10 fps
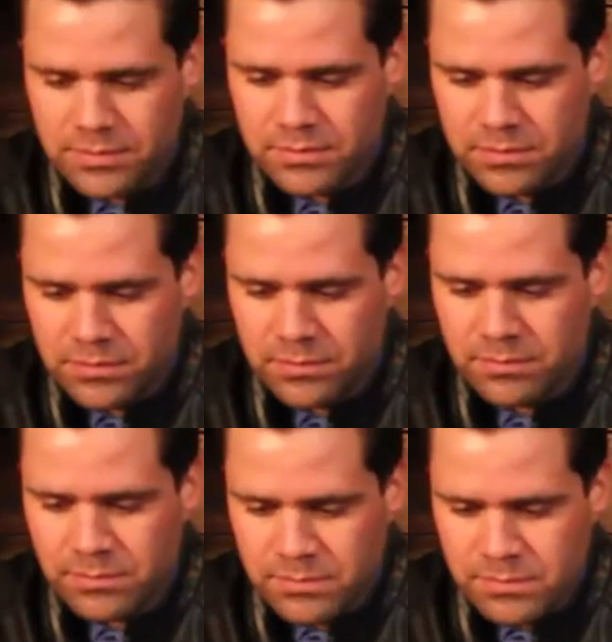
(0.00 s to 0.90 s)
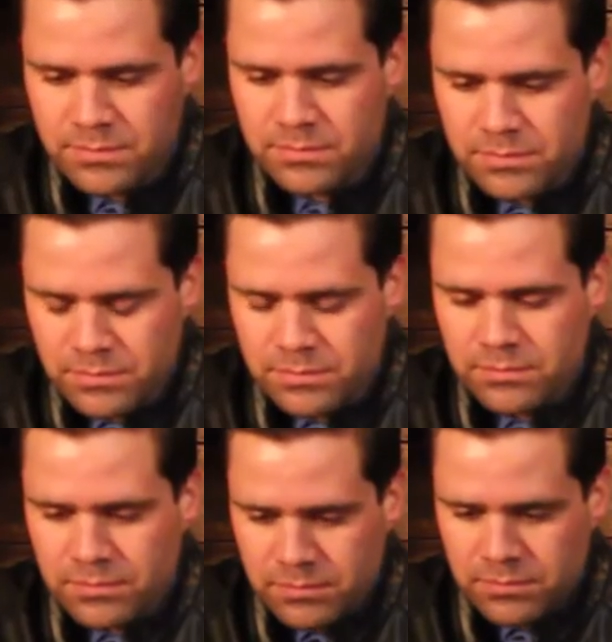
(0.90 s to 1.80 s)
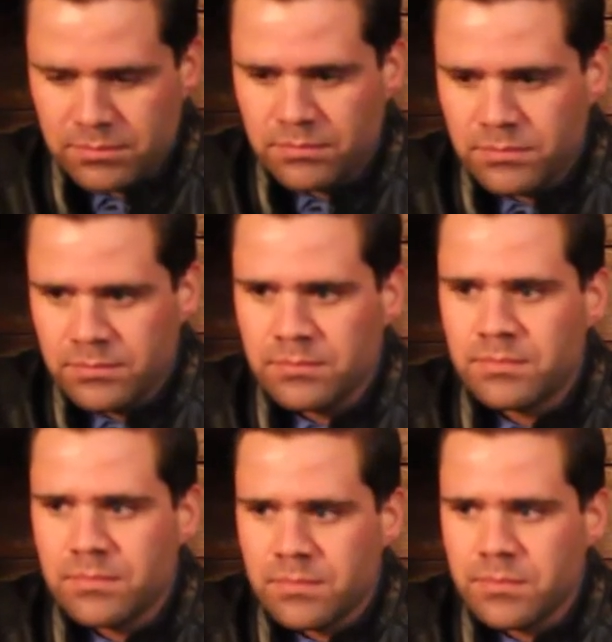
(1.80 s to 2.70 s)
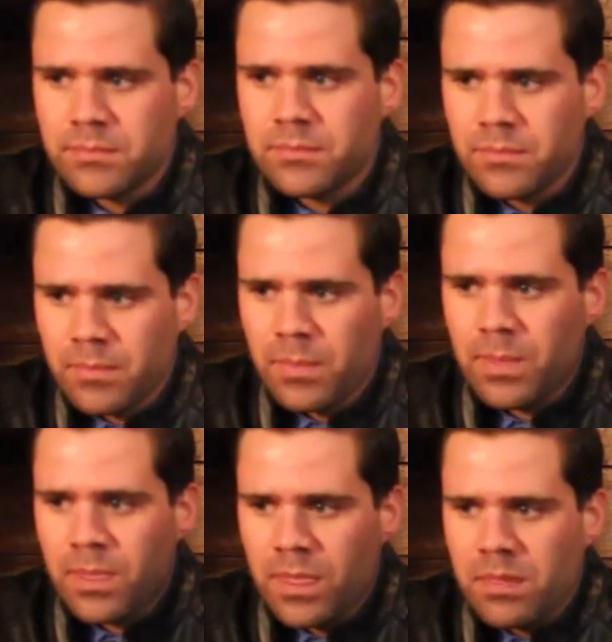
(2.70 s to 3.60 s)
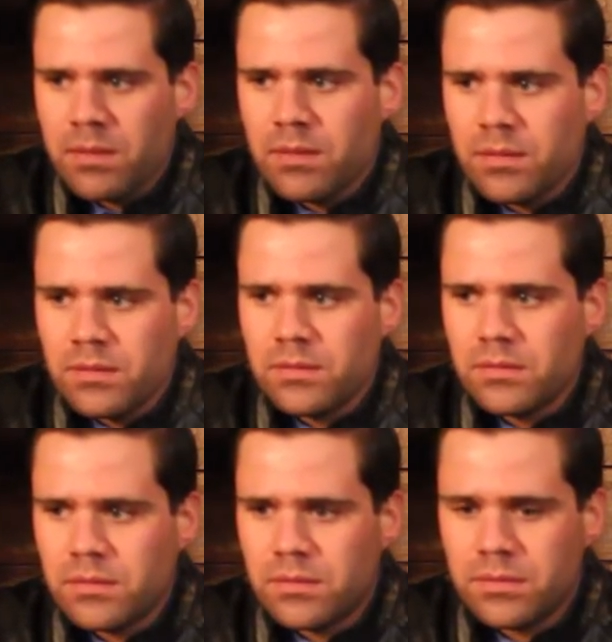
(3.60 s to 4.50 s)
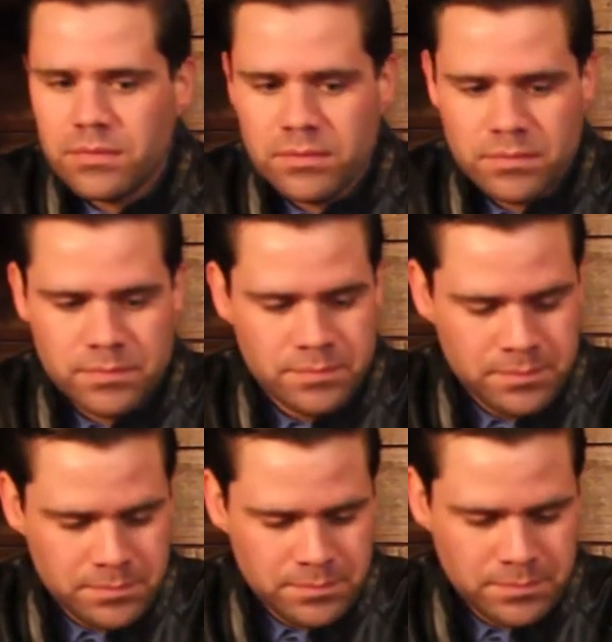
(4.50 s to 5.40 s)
(silent)